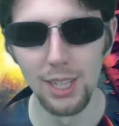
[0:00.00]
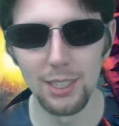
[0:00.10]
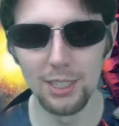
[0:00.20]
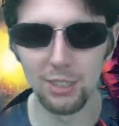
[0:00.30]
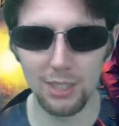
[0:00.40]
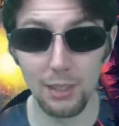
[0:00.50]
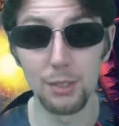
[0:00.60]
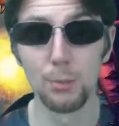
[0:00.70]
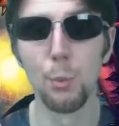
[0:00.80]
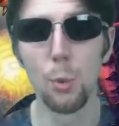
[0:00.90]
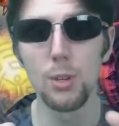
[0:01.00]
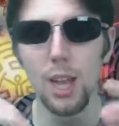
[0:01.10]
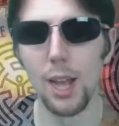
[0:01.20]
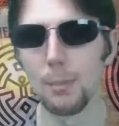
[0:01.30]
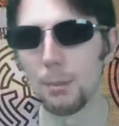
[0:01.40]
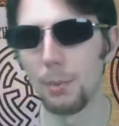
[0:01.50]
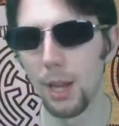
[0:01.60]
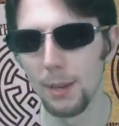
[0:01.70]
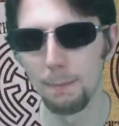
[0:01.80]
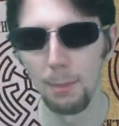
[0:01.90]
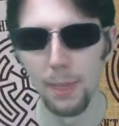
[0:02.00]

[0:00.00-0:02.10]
to just give us more time in bot.